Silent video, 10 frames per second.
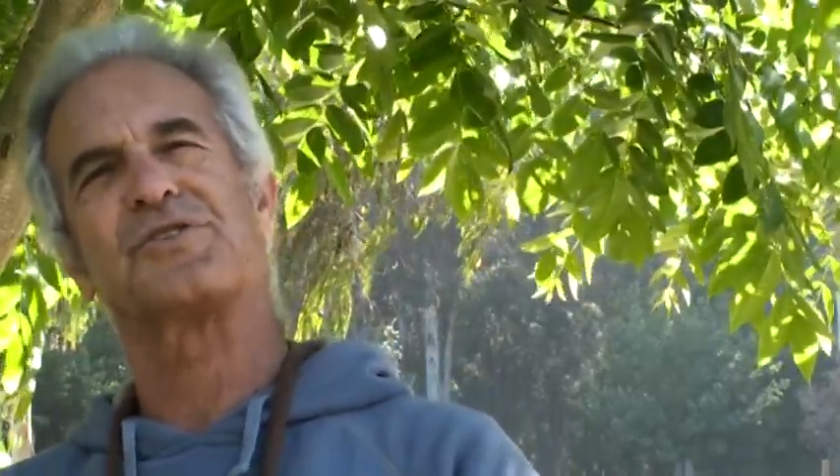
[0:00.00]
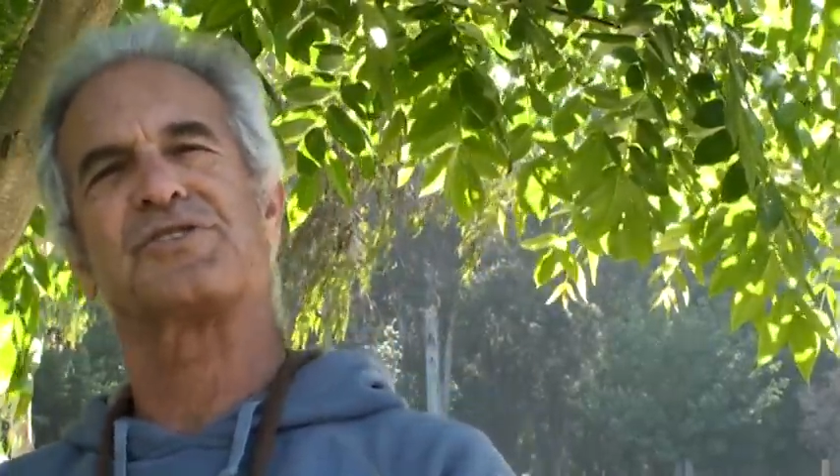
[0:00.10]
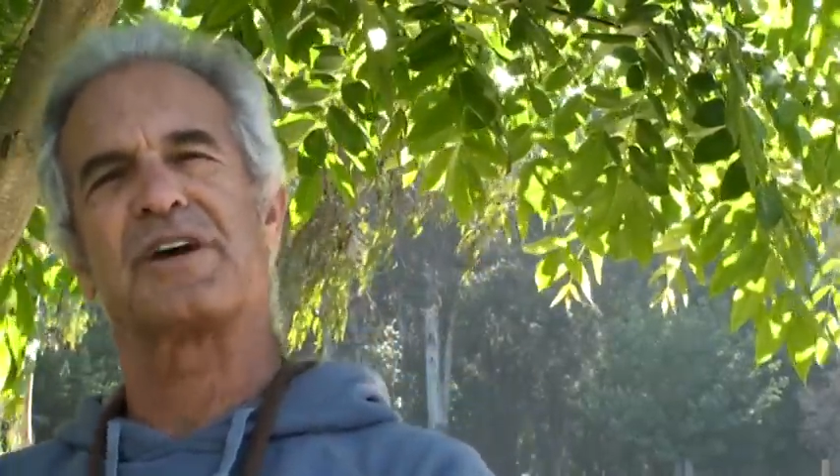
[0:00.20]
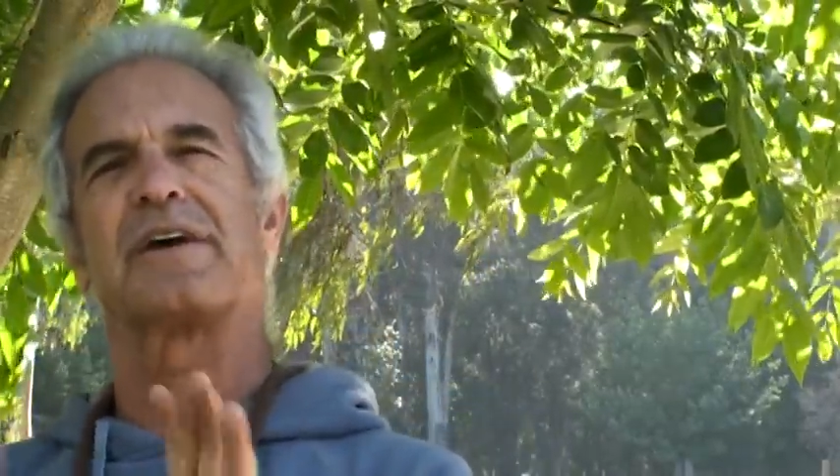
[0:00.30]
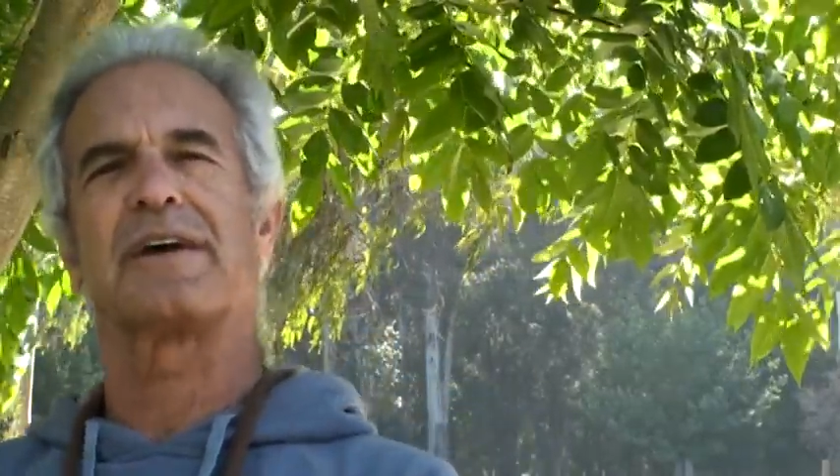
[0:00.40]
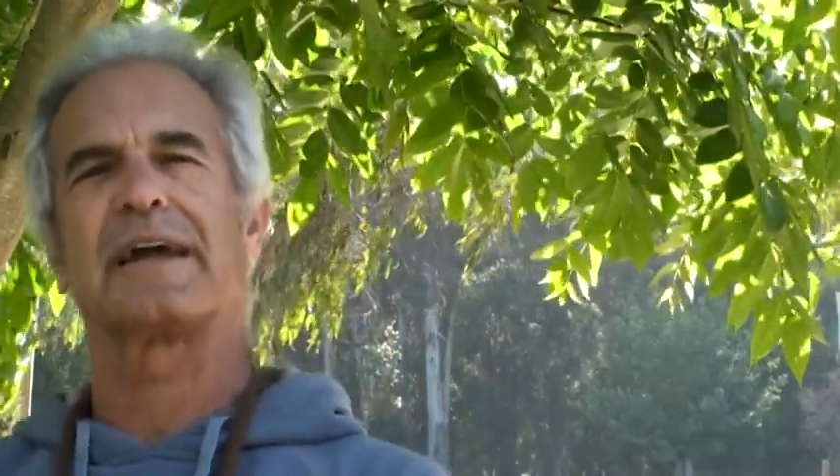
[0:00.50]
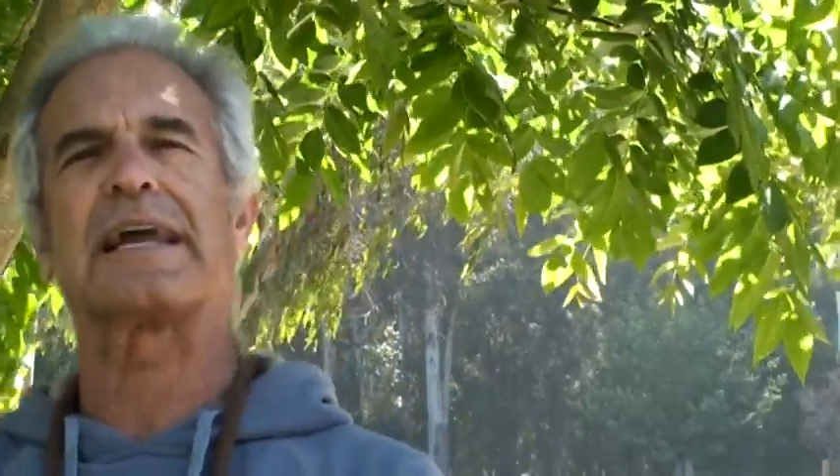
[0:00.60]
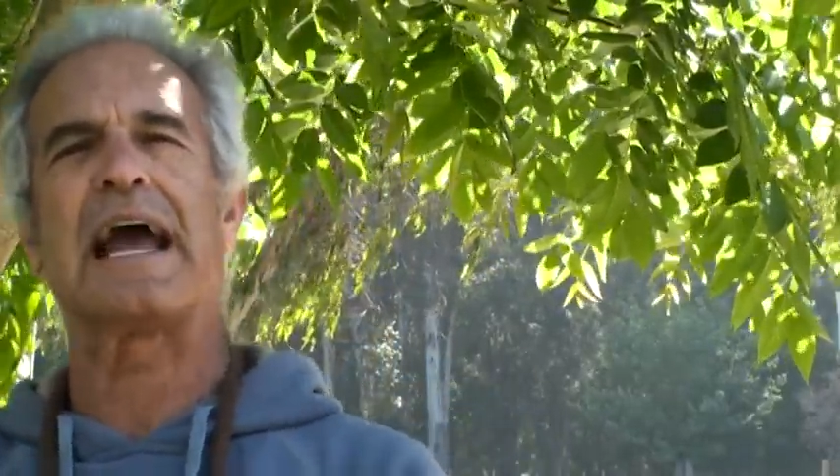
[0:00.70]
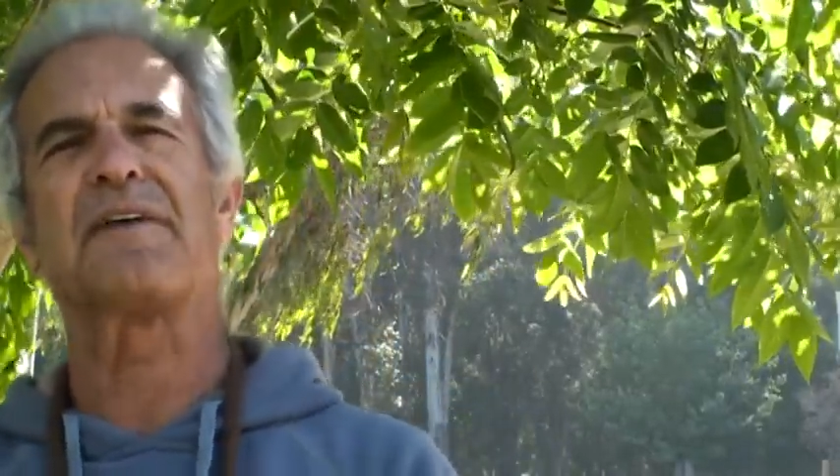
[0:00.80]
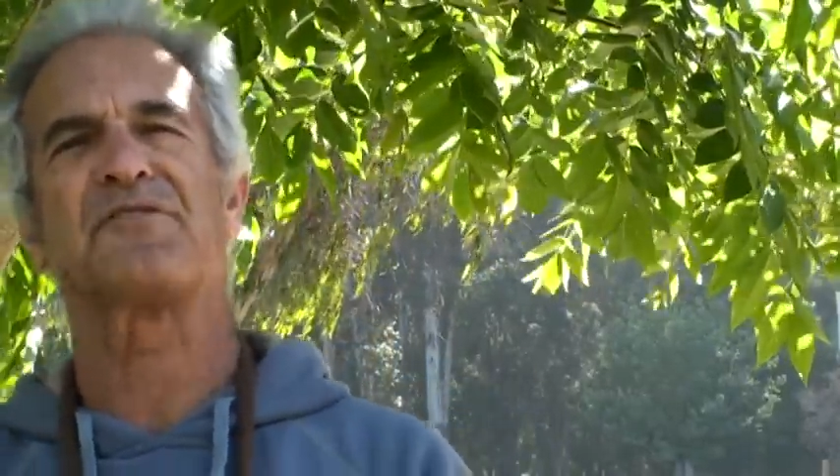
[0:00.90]
as a, a
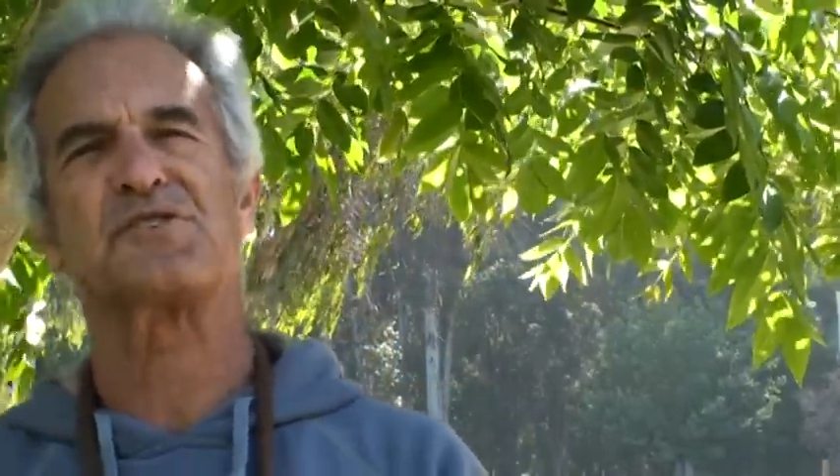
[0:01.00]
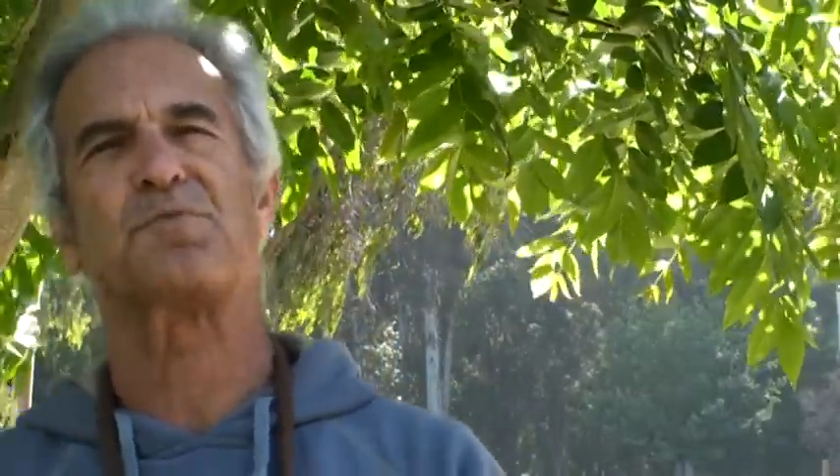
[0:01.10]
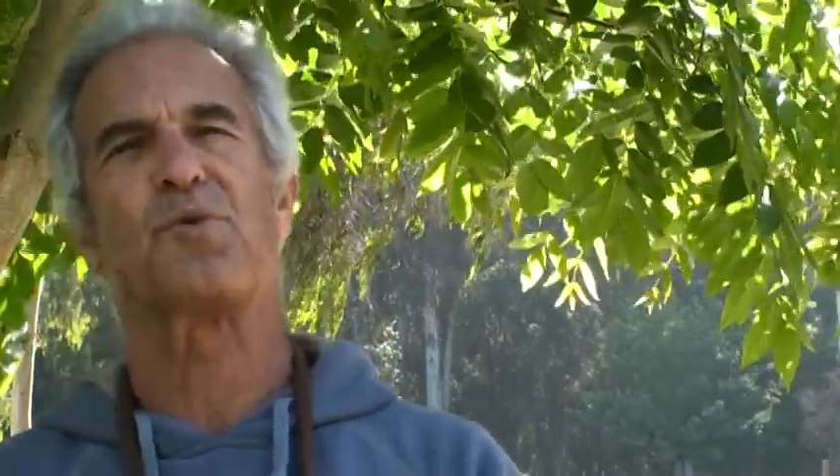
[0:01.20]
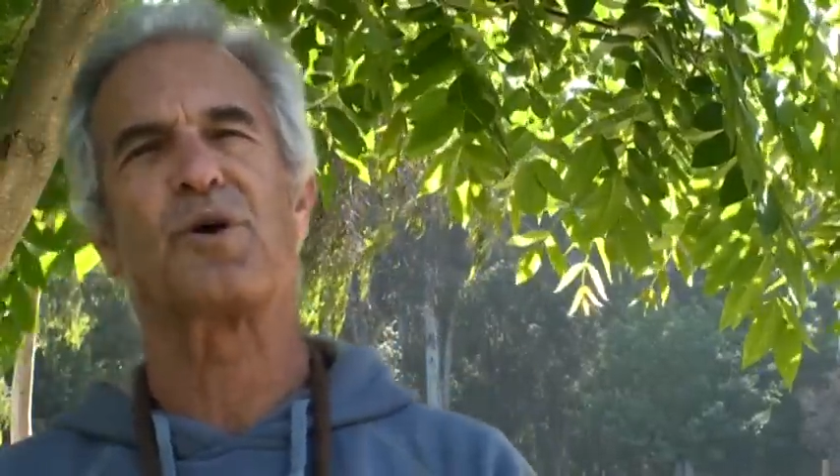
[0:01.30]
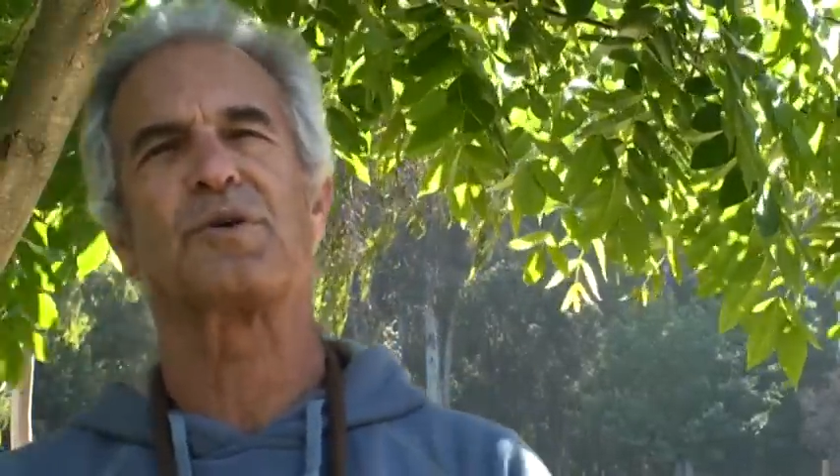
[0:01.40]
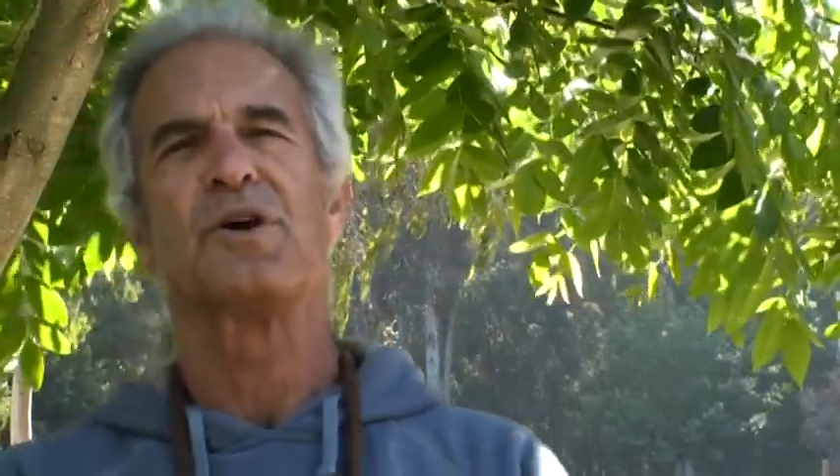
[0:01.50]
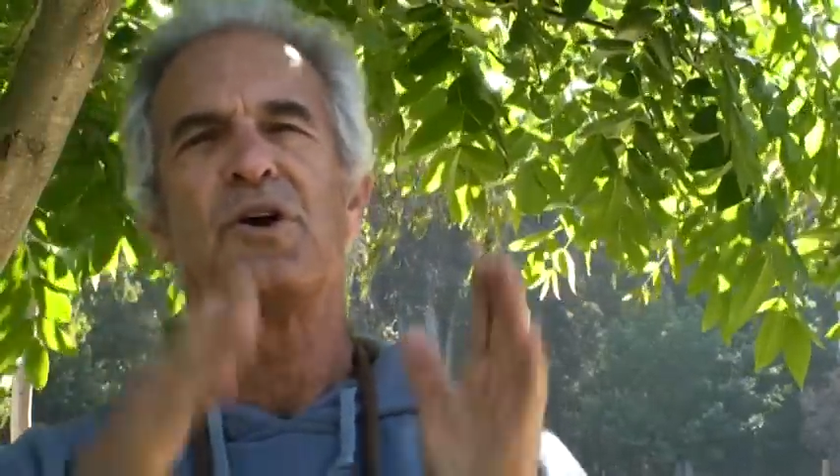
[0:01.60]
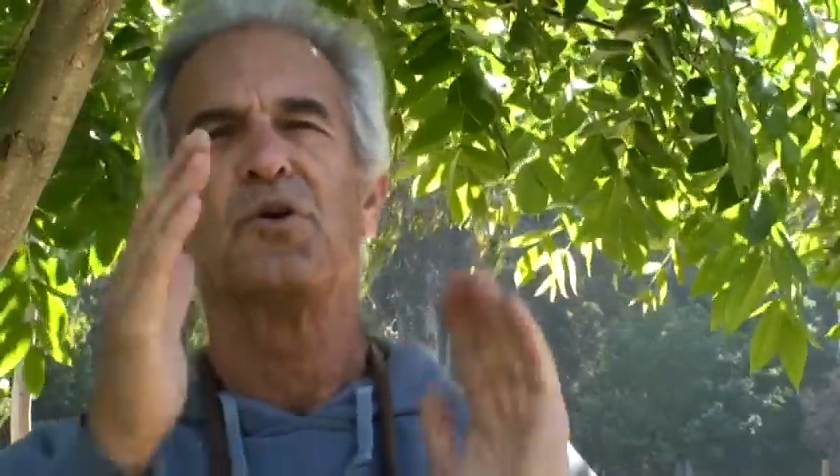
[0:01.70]
calf is born,